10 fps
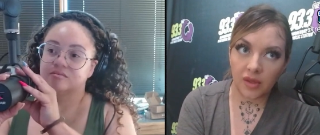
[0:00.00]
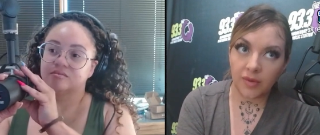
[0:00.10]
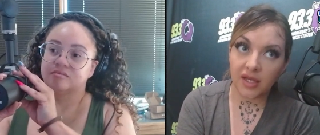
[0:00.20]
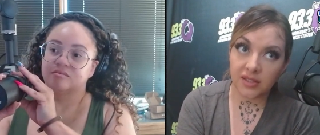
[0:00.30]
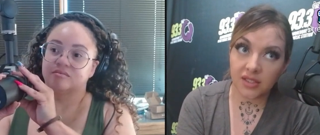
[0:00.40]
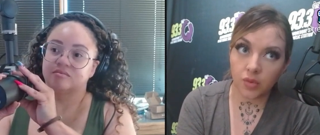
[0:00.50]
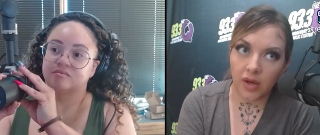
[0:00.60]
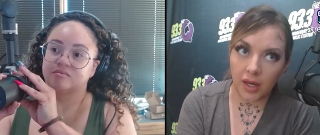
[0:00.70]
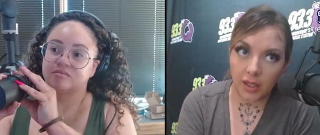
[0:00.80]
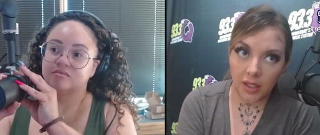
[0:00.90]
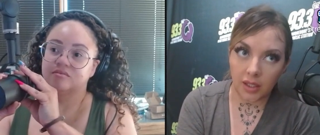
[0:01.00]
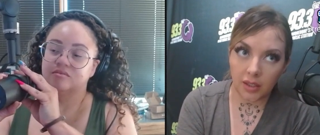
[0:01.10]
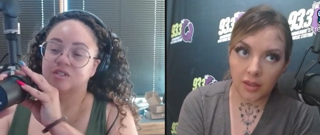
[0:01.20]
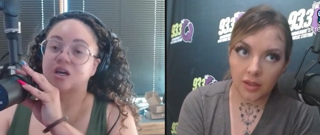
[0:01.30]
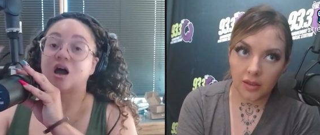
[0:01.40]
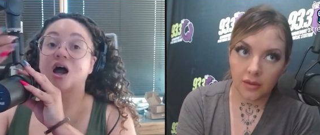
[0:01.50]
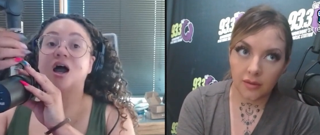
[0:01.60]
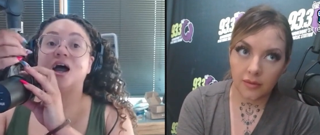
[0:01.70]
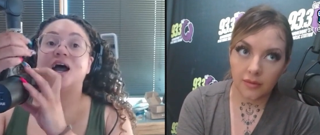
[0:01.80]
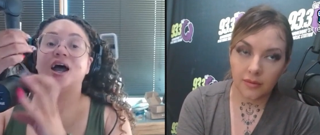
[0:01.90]
Speaker 1: because it's what I need.
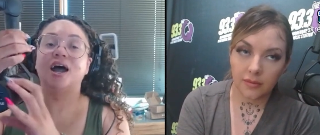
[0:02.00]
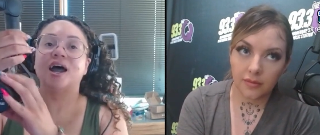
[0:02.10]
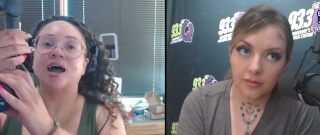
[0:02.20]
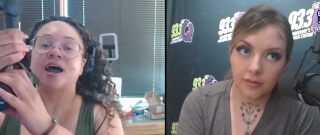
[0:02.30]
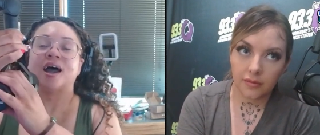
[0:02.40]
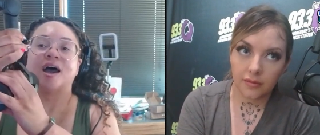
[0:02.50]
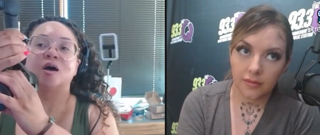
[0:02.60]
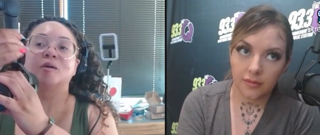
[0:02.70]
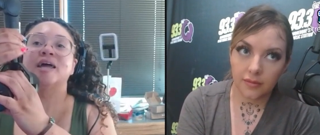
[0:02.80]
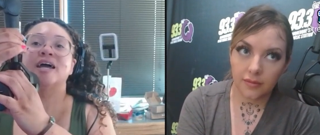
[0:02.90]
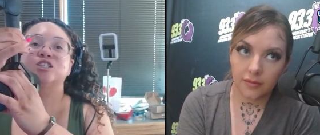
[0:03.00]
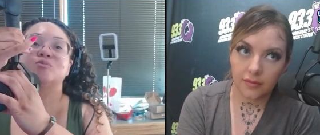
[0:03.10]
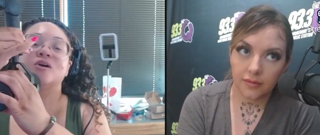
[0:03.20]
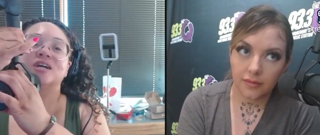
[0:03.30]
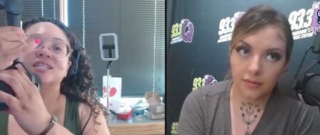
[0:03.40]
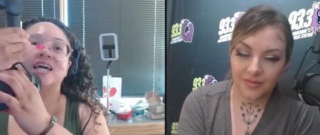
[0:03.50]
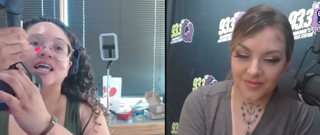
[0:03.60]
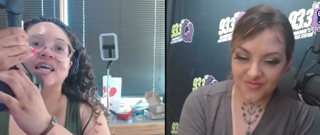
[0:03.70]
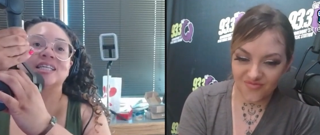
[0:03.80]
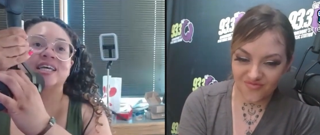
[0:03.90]
Speaker 2: Ah, I'm glad you broke it down
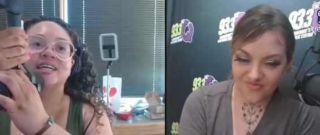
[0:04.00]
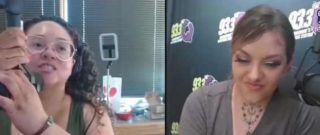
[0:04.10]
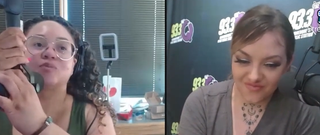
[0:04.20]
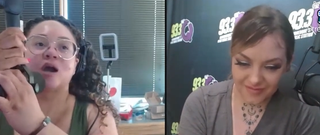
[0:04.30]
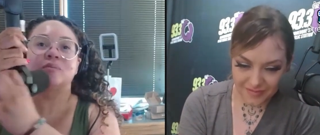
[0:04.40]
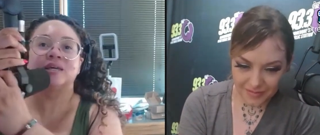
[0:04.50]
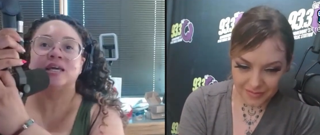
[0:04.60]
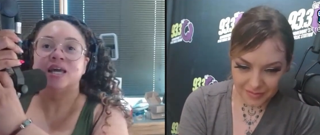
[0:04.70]
like that because probably